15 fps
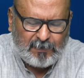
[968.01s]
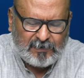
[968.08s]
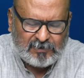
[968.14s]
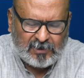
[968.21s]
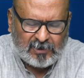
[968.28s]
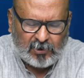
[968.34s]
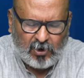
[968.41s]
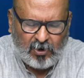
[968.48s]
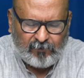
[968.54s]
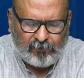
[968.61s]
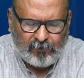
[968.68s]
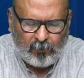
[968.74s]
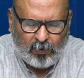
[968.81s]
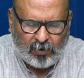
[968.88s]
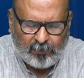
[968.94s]
picture of
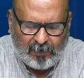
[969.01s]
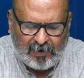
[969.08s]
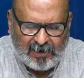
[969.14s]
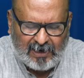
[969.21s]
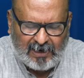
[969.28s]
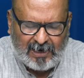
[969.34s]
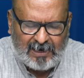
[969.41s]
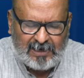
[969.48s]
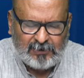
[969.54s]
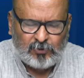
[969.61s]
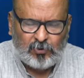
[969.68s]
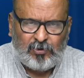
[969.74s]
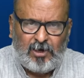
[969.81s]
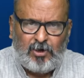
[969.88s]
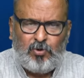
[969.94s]
what MGNREGA is
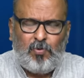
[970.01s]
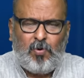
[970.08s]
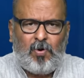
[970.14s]
so that